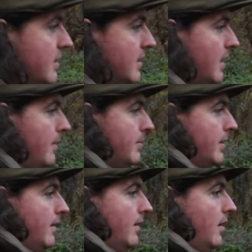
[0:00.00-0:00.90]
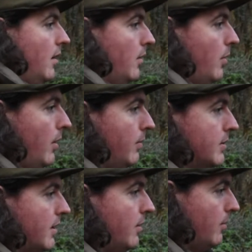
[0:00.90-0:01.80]
as it dipped. Oh, why was
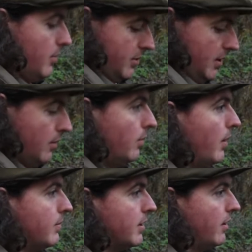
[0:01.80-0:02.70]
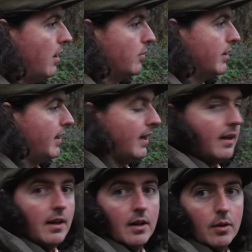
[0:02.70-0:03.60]
I not watching, or why was I not holding it?
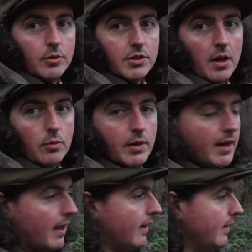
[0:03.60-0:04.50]
I wasn't holding it.